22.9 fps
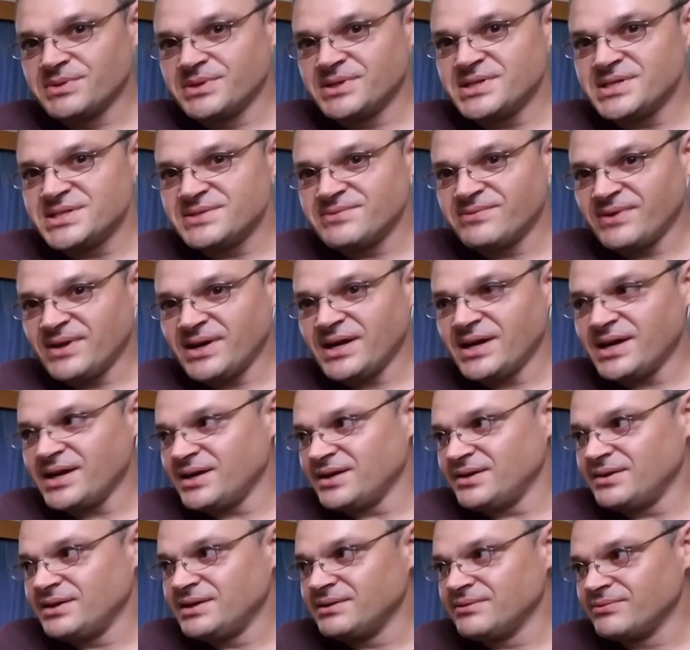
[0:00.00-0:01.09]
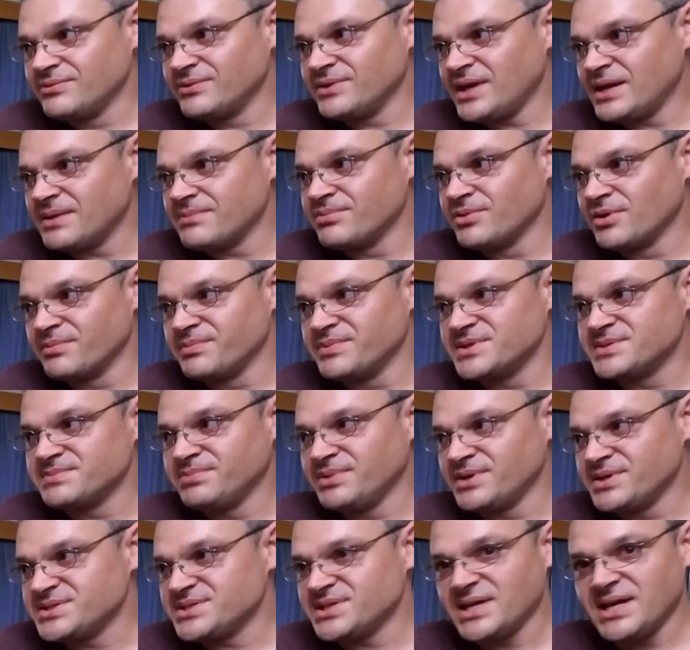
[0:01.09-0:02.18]
one is fine for that purpose.
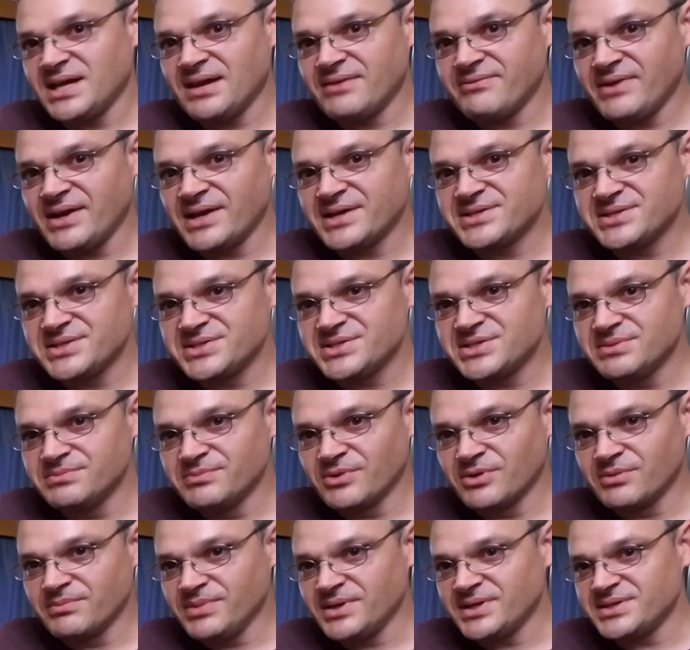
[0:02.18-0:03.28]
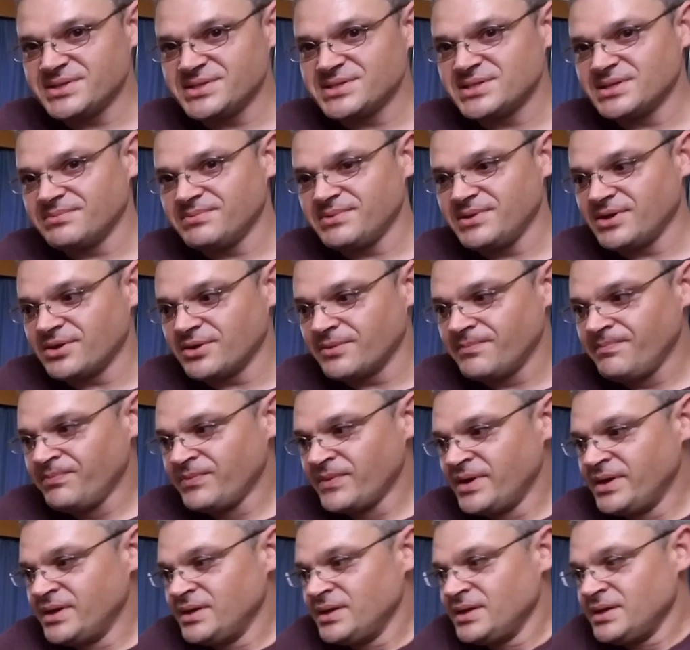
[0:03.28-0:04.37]
Plus I have access to more buttons up here,
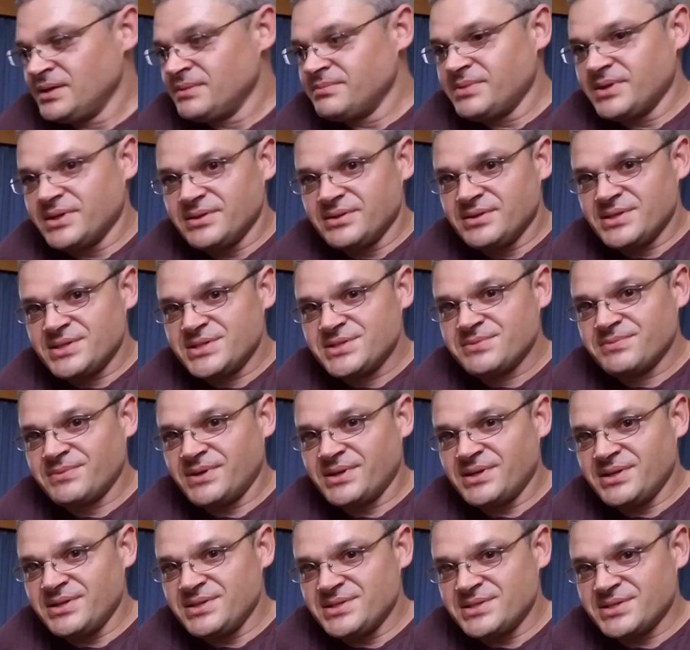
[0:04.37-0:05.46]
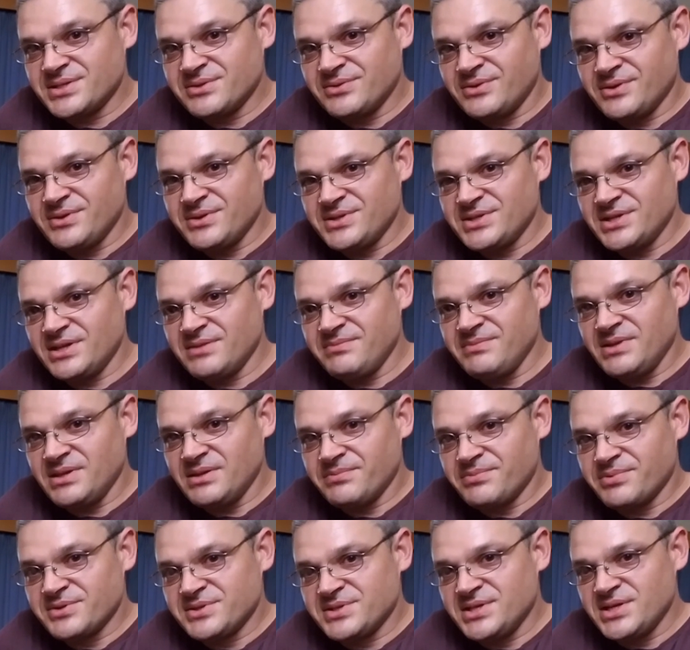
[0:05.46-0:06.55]
but this one is going to give me the
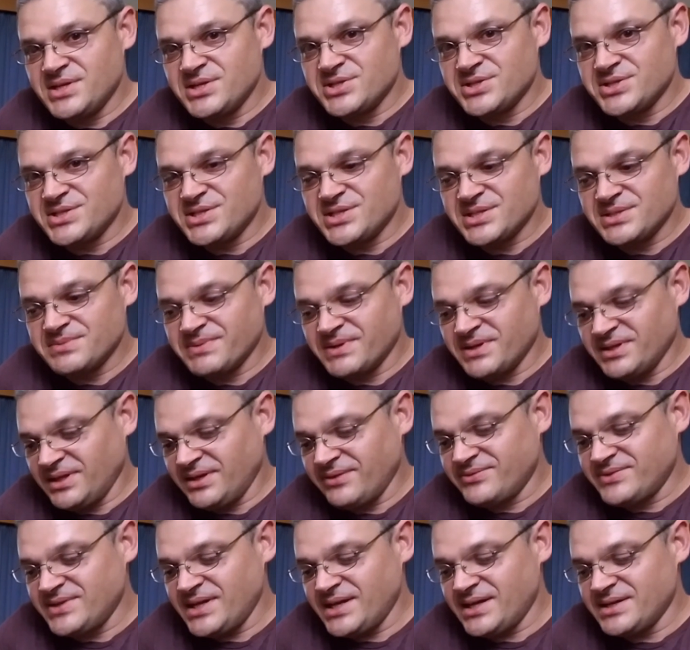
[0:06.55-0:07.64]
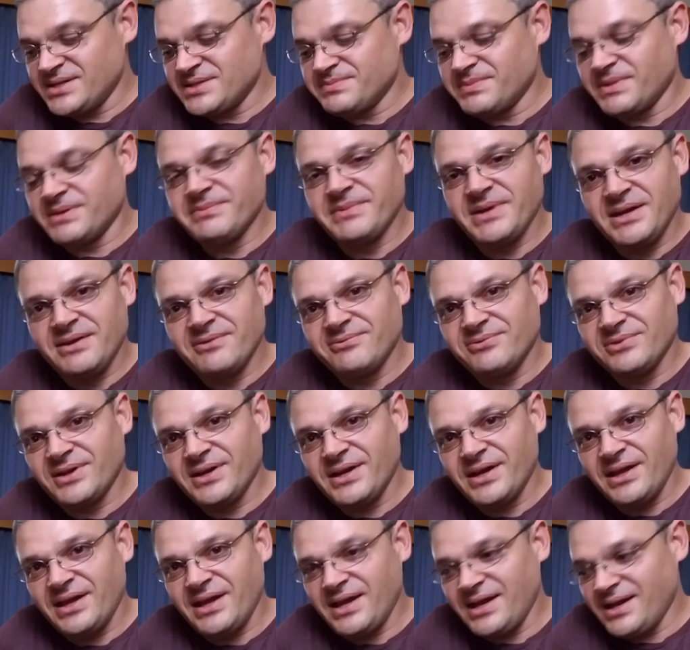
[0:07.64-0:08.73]
precision. Since my left hand is my main
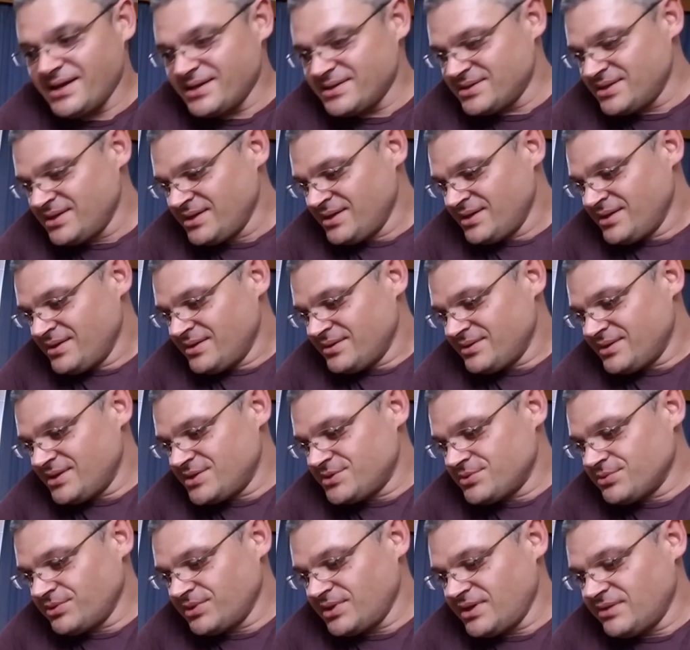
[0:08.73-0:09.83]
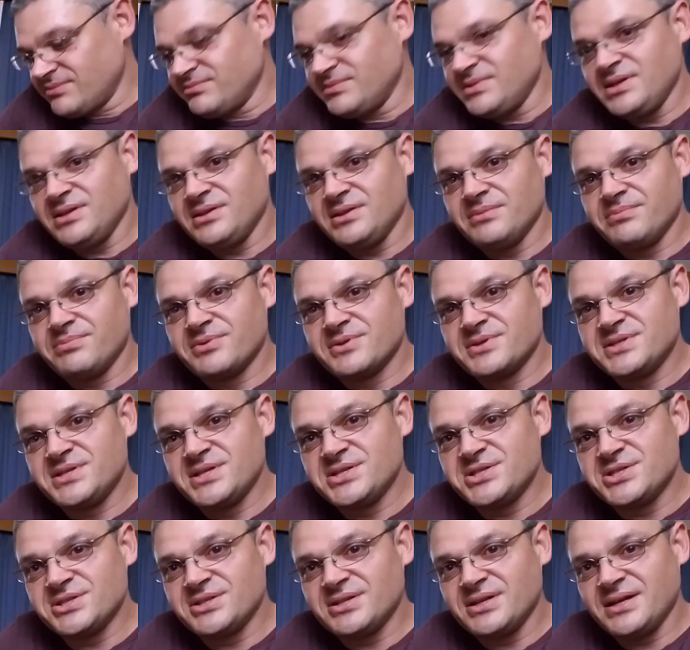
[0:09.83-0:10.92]
flying hand, this will give me the
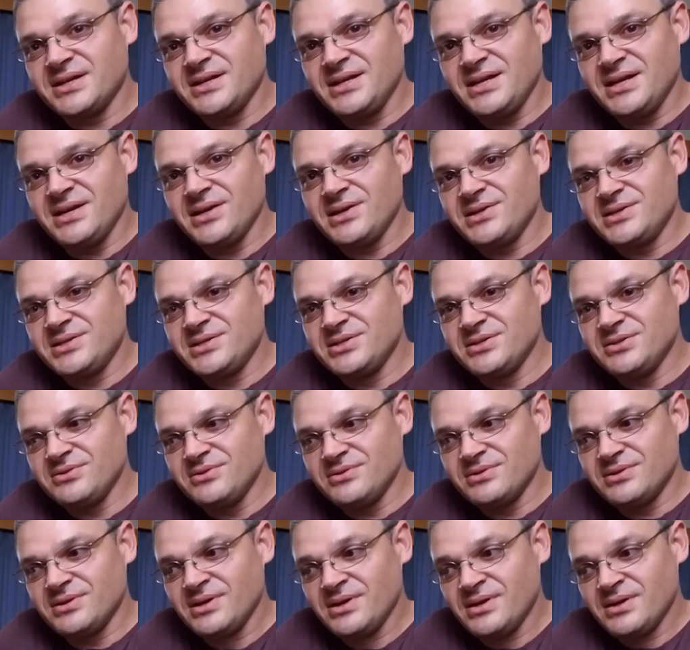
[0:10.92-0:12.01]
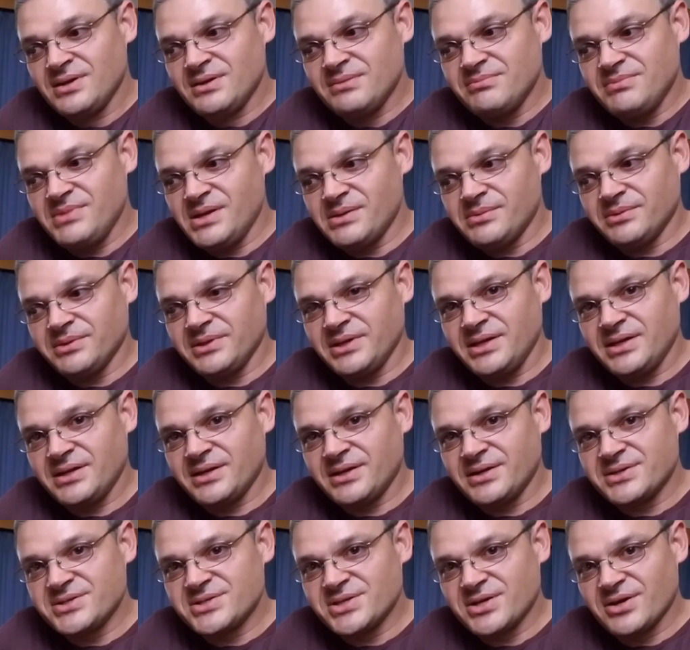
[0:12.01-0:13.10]
precision I need to be able to get
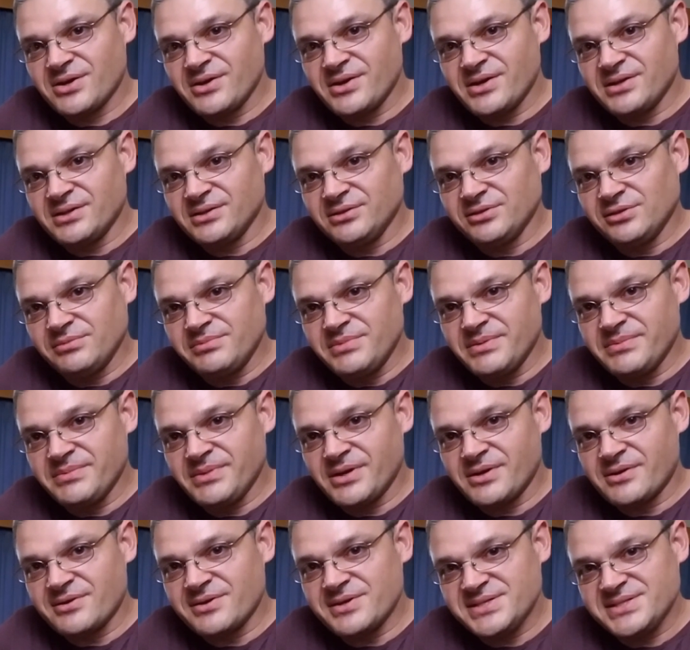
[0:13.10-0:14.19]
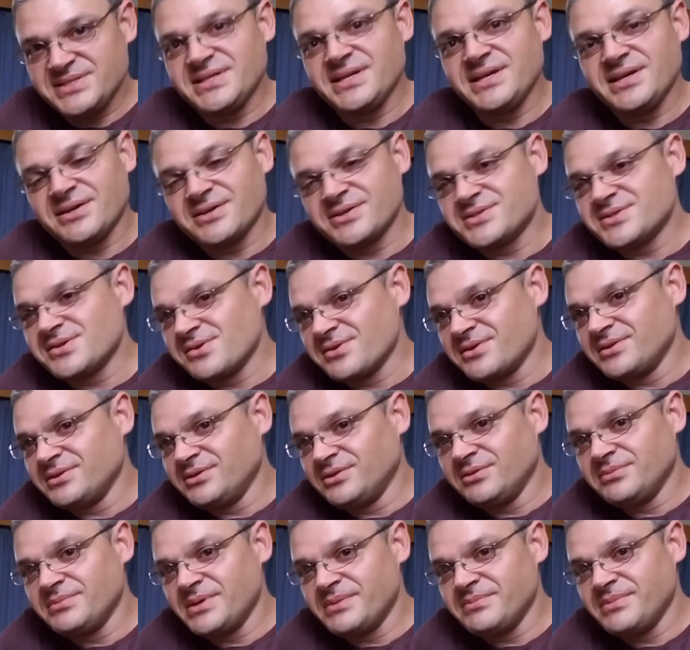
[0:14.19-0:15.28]
on target a little bit better and stay on target a
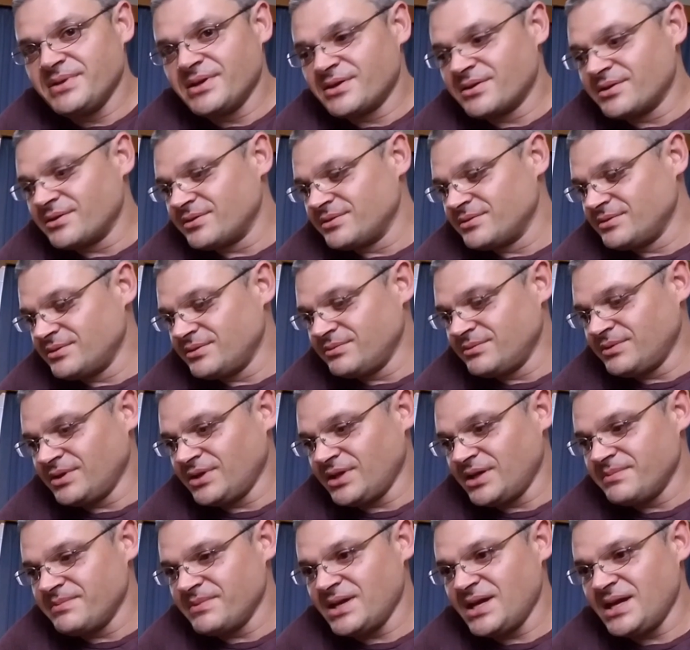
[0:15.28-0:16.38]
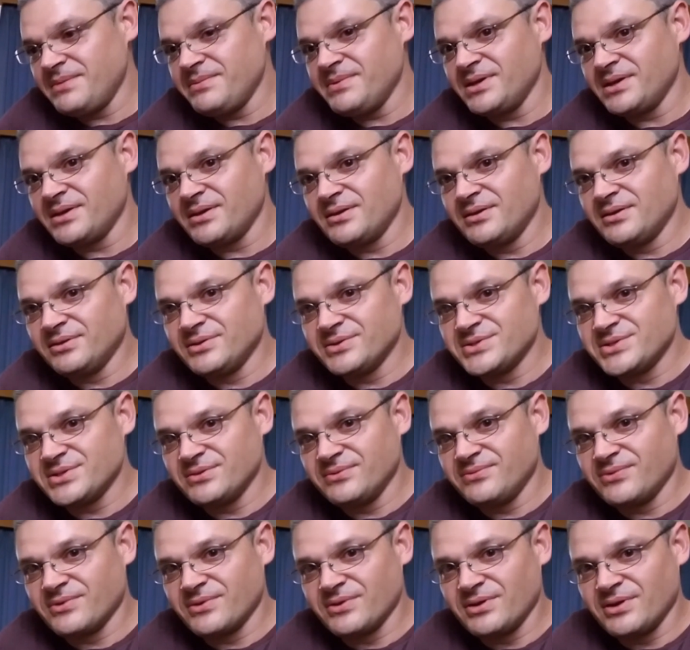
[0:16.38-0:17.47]
little bit better while I'm gaming. And
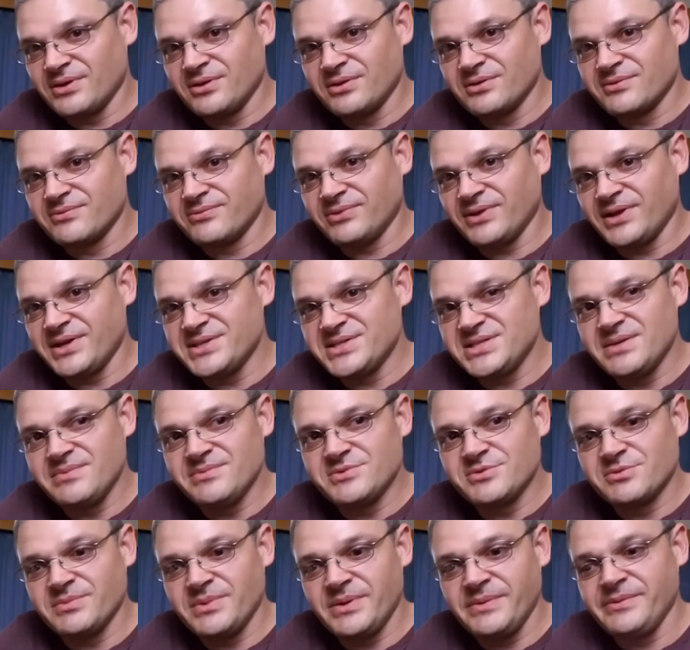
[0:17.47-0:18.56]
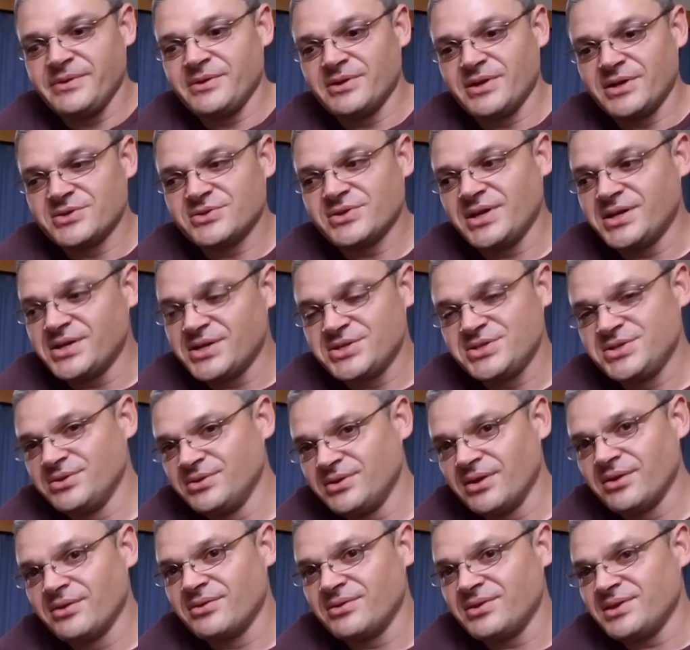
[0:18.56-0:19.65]
also for other flight sims where maybe you're not trying to
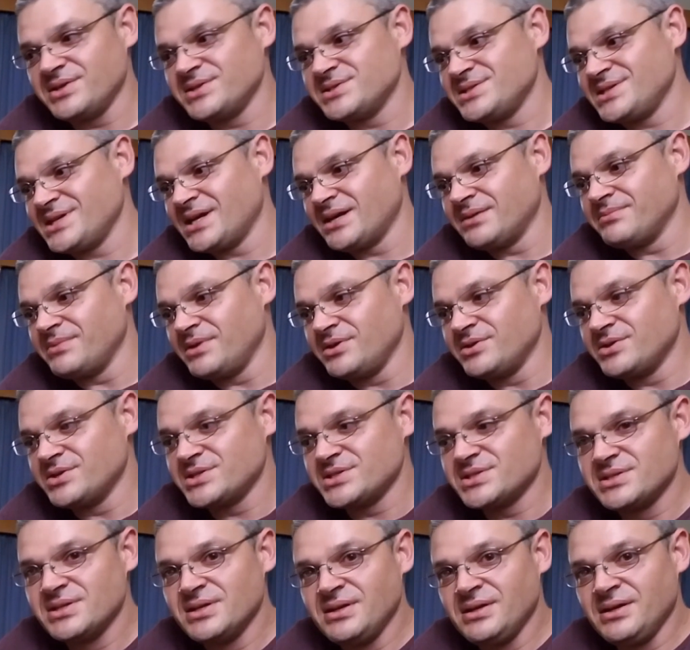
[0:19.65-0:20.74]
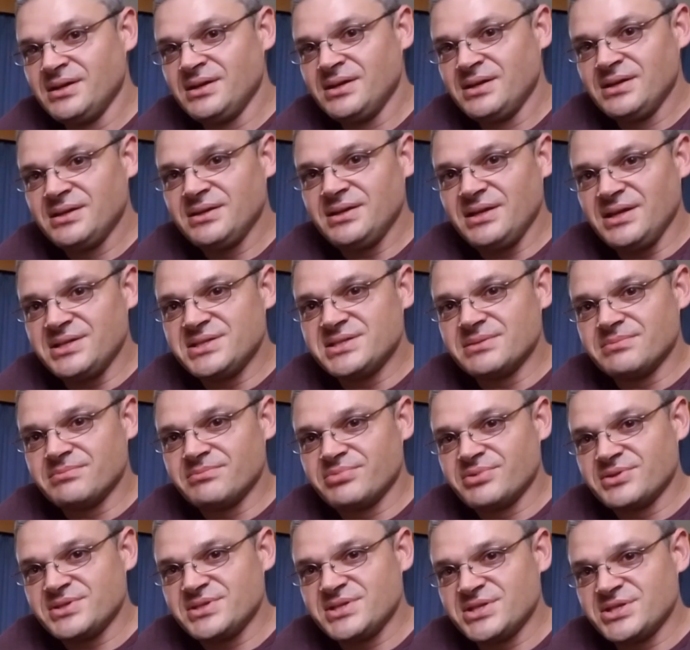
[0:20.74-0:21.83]
shoot other things down but you just need some
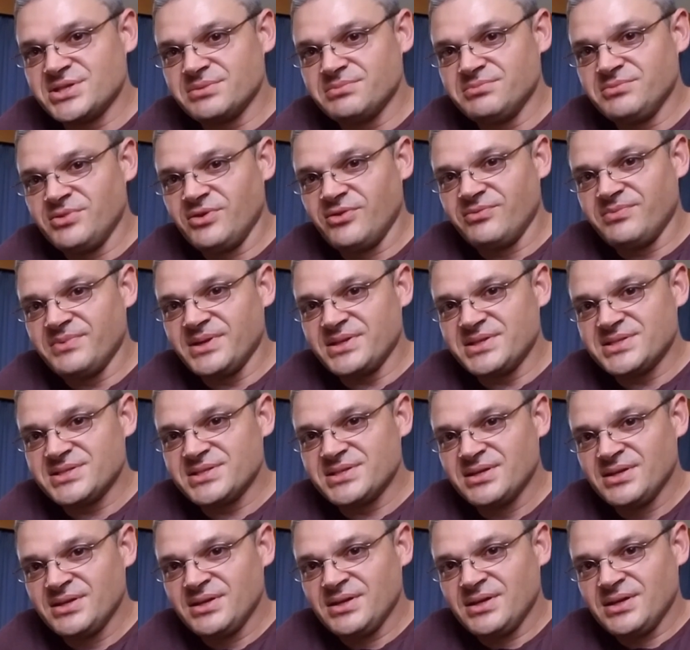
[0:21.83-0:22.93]
precision movements,